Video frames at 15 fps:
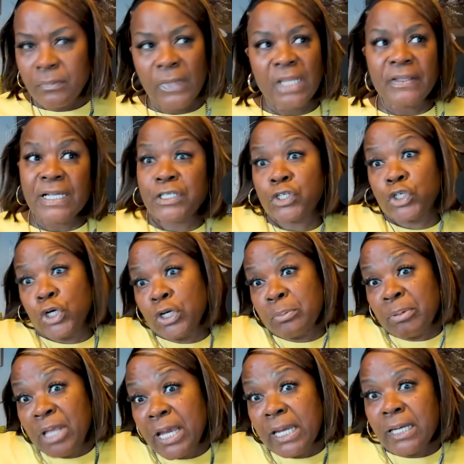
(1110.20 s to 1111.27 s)
That's a dirty
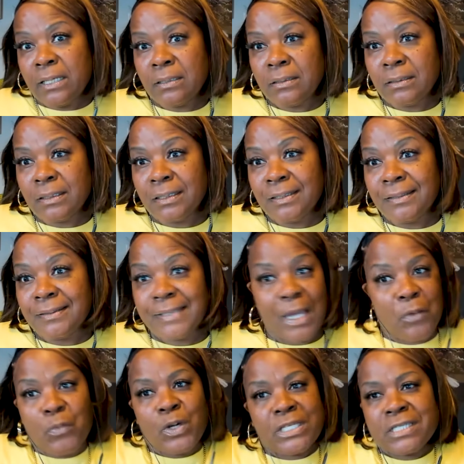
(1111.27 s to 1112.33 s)
play.
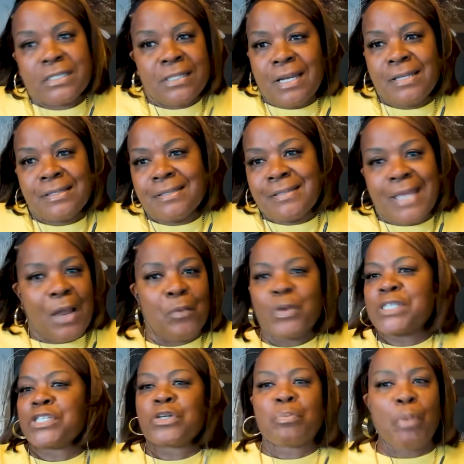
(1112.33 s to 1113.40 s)
That wasn't
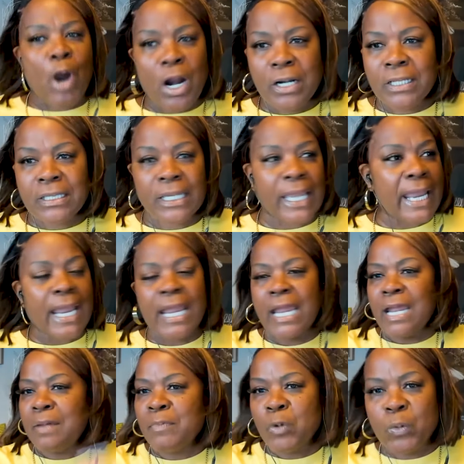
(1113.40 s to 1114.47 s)
a part of the
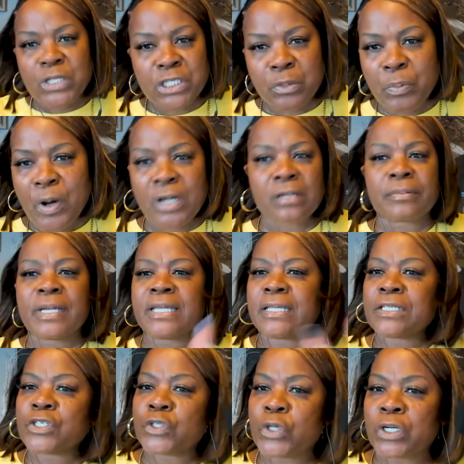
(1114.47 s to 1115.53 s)
game. It wasn't a part of the play.
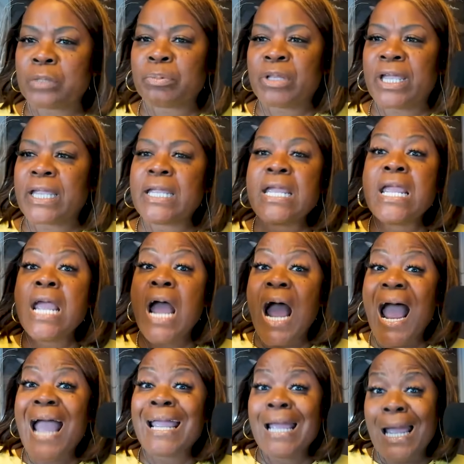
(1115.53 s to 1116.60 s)
That's a dirty play.
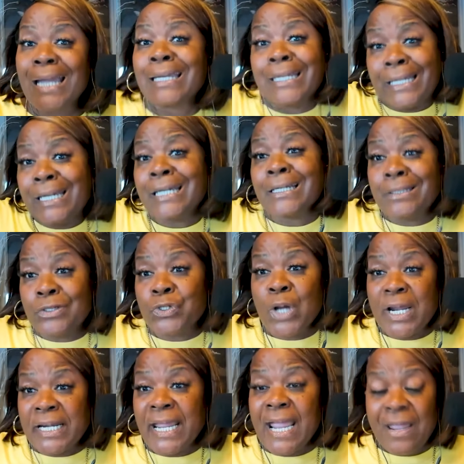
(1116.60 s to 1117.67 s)
I get
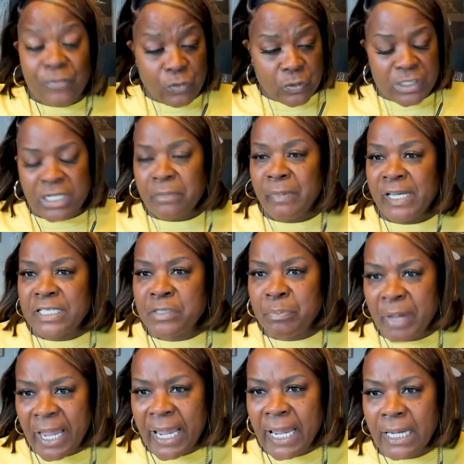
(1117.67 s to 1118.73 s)
trying to have your teammates
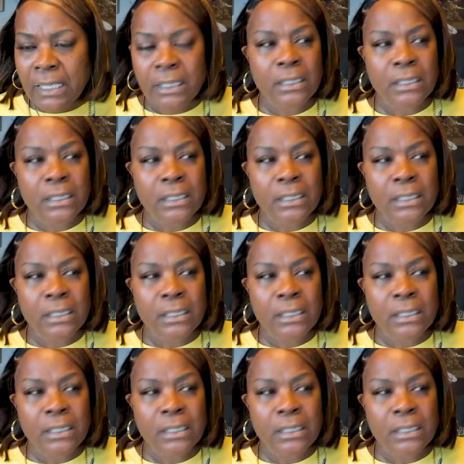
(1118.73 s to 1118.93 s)
back,